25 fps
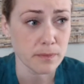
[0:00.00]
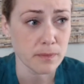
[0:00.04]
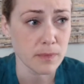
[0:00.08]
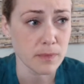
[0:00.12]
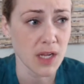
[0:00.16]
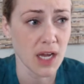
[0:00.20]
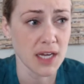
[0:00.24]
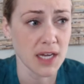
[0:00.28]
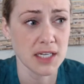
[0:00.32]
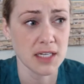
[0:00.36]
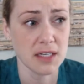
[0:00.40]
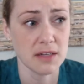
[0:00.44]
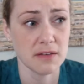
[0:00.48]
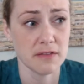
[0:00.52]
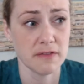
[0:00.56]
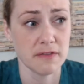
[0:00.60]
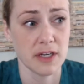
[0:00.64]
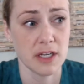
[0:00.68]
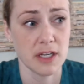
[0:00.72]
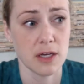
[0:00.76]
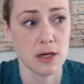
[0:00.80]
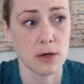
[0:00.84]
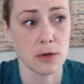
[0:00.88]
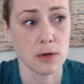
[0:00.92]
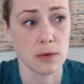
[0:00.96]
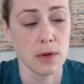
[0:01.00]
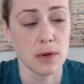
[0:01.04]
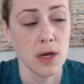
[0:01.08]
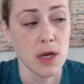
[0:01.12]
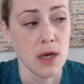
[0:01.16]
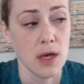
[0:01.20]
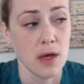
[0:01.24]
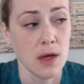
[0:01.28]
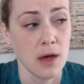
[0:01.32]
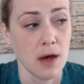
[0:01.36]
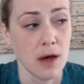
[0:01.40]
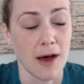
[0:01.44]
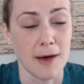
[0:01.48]
I did a video
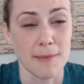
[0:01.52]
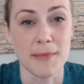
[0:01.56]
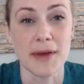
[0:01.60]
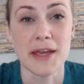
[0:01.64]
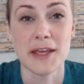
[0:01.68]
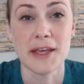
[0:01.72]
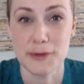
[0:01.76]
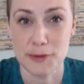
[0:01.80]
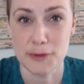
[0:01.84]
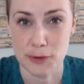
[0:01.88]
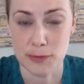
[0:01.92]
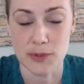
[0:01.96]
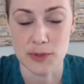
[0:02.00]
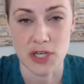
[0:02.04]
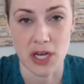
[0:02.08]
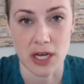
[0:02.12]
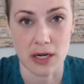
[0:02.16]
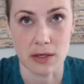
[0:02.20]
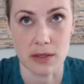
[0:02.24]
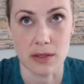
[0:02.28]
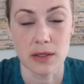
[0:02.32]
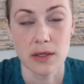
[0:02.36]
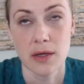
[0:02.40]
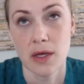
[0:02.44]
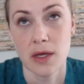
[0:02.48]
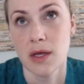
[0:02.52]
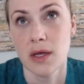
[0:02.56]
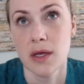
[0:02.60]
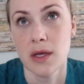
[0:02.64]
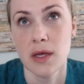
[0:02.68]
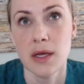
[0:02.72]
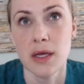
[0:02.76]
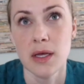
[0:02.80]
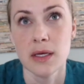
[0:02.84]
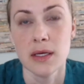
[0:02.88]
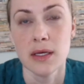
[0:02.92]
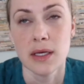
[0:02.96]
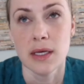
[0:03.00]
on my YouTube channel
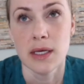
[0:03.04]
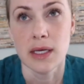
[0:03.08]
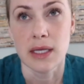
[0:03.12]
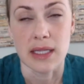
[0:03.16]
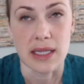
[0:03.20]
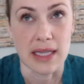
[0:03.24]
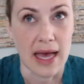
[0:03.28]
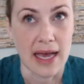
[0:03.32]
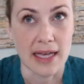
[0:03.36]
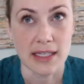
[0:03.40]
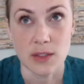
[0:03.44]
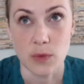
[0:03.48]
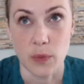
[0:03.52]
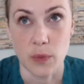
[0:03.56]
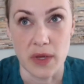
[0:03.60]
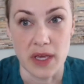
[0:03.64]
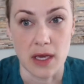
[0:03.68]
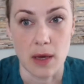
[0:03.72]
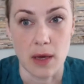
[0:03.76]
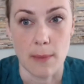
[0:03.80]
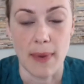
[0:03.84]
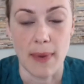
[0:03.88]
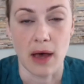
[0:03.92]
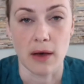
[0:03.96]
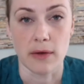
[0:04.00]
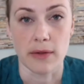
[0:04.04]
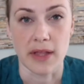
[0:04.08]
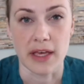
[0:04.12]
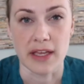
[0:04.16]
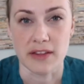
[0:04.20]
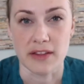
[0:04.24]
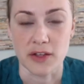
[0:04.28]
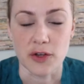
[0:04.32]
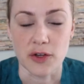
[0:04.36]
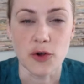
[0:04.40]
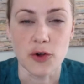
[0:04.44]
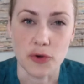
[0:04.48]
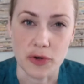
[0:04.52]
last week about like
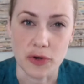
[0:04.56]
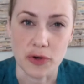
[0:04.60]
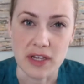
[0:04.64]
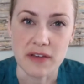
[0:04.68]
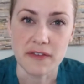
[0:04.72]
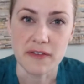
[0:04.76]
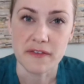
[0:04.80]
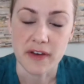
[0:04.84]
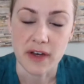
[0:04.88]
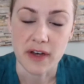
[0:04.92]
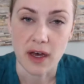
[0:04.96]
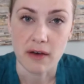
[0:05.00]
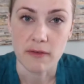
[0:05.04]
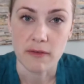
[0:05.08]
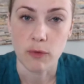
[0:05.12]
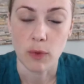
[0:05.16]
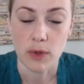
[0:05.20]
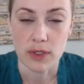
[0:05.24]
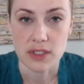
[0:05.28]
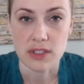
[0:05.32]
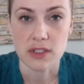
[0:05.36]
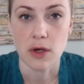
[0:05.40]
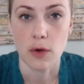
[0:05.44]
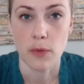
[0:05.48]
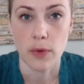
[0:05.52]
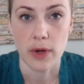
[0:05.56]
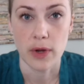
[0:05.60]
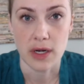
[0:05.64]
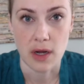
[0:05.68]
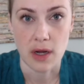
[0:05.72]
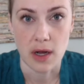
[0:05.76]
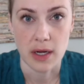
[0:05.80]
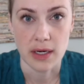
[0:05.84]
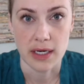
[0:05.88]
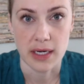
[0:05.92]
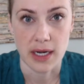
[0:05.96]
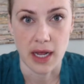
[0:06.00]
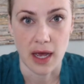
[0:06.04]
the grief of what's going
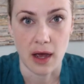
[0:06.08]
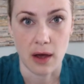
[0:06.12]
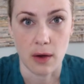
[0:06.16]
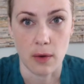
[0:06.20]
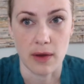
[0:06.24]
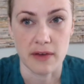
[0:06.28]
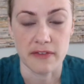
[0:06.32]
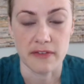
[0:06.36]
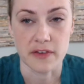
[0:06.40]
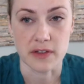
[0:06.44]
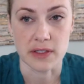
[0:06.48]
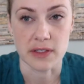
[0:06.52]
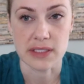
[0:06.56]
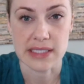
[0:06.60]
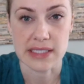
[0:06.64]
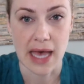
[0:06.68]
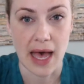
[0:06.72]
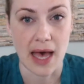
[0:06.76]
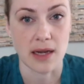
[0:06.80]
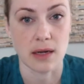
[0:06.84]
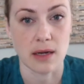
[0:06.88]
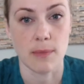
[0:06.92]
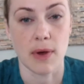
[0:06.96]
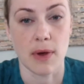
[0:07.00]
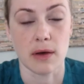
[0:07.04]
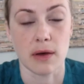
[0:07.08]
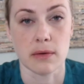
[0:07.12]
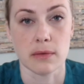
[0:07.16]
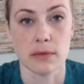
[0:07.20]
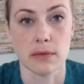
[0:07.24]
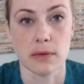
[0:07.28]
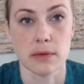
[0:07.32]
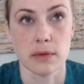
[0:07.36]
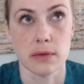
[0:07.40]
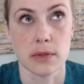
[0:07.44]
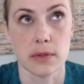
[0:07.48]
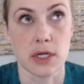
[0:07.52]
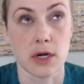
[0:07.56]
on and how I feel sad about
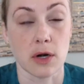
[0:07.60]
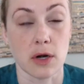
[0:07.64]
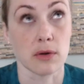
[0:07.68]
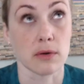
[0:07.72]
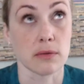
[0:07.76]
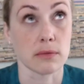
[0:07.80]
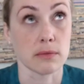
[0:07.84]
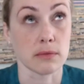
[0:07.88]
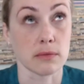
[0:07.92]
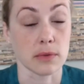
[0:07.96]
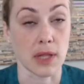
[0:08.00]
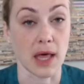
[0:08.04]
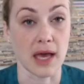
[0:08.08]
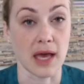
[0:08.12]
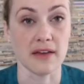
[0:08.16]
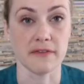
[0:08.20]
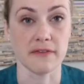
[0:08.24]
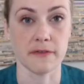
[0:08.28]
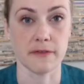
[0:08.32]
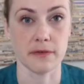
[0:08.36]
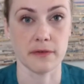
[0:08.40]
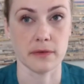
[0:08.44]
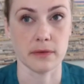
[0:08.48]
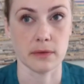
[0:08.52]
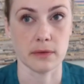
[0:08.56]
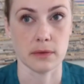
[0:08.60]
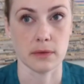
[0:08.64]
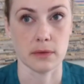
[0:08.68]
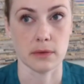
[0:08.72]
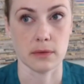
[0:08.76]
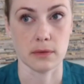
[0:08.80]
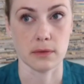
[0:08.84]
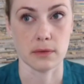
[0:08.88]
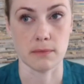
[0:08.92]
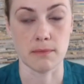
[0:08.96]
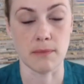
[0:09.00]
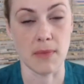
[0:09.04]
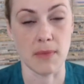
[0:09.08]
that our life
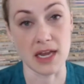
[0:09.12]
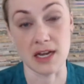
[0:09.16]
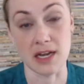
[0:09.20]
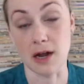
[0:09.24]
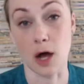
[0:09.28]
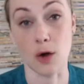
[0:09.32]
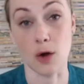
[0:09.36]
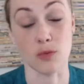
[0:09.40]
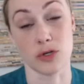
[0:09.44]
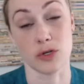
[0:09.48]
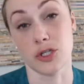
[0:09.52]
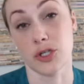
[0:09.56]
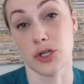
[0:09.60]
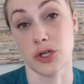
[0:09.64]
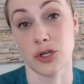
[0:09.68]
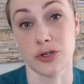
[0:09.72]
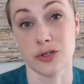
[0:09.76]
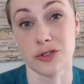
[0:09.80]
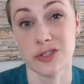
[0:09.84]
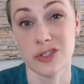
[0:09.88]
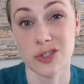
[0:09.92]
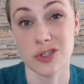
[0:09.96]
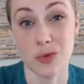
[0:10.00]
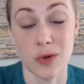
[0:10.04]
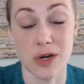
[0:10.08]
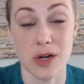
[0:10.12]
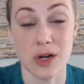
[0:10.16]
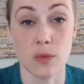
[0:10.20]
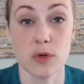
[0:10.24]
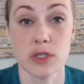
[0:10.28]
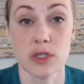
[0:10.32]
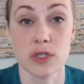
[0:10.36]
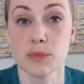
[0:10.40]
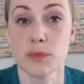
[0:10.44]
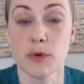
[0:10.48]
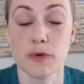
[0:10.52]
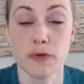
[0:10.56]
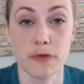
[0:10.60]
may not return to what it
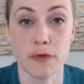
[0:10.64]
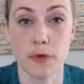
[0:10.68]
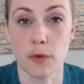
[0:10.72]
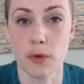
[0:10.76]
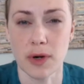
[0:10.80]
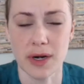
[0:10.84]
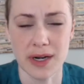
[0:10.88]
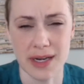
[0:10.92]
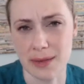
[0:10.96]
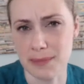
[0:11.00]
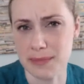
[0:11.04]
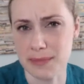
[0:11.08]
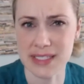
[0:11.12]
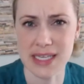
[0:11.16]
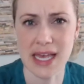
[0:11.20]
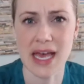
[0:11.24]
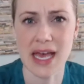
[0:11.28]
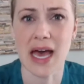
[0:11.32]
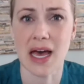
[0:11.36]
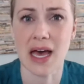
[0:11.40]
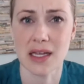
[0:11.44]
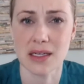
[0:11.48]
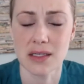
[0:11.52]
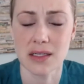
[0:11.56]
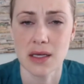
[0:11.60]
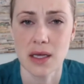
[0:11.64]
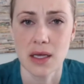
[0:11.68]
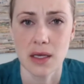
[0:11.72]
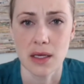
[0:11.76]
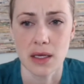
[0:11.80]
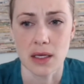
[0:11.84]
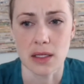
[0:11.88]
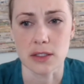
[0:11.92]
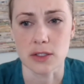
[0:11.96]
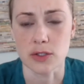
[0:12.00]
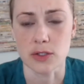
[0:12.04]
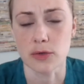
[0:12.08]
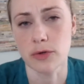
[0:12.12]
was before, and I'm sad.
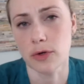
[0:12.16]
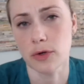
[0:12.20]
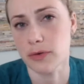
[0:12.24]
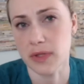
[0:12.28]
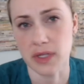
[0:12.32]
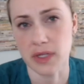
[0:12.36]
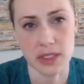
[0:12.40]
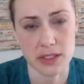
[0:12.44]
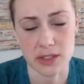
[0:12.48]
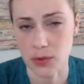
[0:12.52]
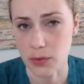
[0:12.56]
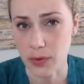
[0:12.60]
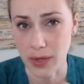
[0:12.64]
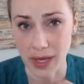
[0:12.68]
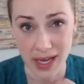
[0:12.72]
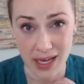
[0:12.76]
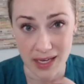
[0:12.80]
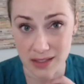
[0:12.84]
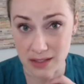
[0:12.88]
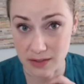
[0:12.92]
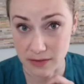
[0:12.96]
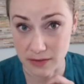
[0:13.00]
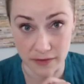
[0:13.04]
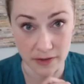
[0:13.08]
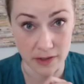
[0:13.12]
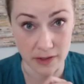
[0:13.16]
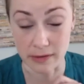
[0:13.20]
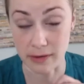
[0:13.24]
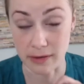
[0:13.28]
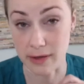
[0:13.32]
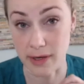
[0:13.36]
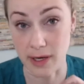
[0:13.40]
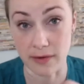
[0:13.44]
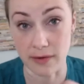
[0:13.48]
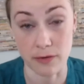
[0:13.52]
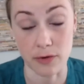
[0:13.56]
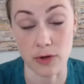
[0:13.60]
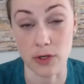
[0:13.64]
And so know that it's okay to feel
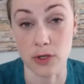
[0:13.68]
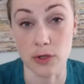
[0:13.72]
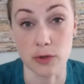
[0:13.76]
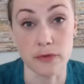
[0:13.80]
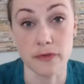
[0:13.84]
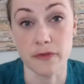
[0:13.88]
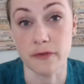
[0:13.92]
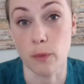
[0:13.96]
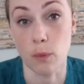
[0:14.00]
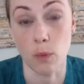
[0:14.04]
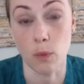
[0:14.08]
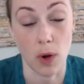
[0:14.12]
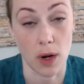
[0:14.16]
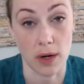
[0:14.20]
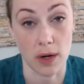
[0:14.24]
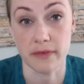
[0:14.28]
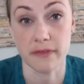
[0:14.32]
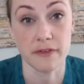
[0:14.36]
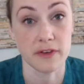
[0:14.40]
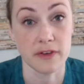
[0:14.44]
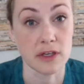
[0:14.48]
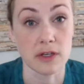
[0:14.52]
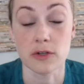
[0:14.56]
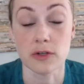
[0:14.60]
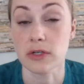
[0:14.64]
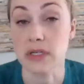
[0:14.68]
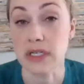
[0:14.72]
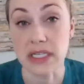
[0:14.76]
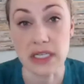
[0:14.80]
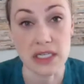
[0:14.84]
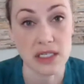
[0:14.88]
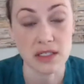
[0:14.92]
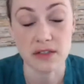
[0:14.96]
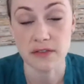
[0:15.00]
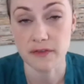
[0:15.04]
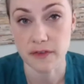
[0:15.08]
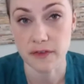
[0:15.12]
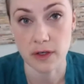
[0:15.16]
however you want to feel or need
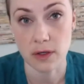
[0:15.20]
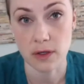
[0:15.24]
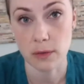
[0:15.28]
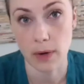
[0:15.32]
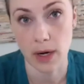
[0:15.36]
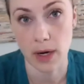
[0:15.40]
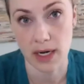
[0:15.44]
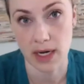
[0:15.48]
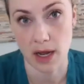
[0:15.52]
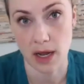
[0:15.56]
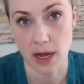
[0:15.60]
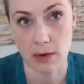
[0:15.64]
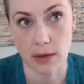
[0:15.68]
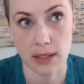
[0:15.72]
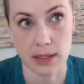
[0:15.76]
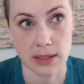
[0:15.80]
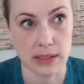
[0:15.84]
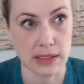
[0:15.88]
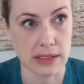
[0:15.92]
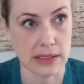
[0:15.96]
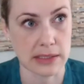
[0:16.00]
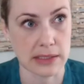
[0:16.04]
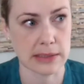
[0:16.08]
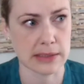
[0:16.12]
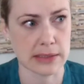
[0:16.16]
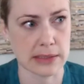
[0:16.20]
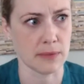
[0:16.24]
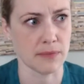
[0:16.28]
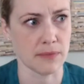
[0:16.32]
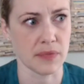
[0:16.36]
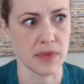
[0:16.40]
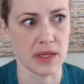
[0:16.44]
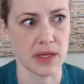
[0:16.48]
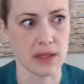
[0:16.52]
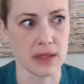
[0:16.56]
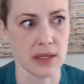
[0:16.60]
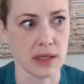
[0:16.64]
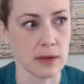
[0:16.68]
to feel right now, because this is
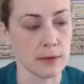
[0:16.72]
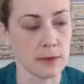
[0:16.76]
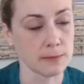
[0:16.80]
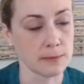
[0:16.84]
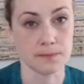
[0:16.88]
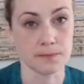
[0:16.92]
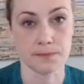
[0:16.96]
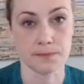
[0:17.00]
something that